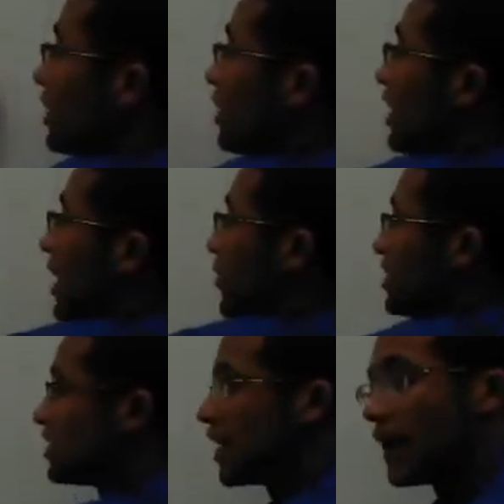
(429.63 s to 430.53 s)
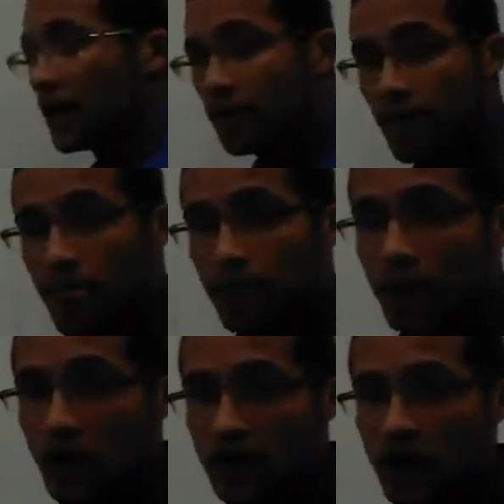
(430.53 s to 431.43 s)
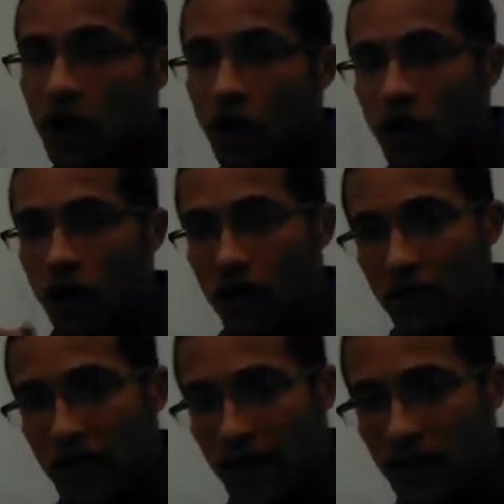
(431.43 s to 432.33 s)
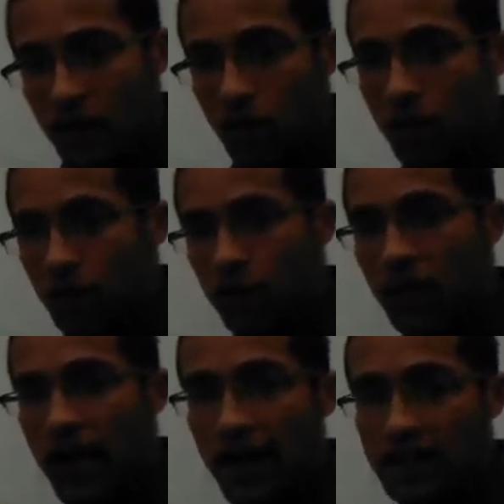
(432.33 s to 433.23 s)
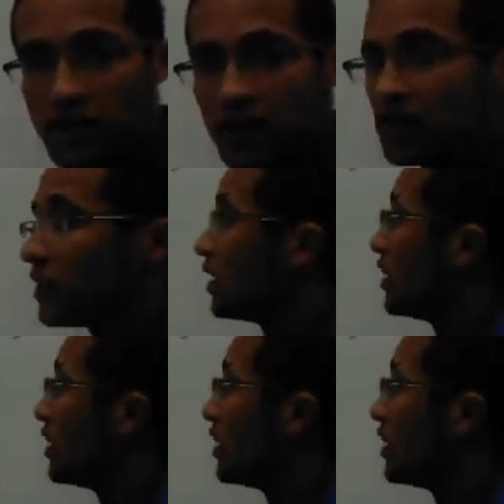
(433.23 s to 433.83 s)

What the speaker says: Now this time, notice how on the last one when we're doing the x method,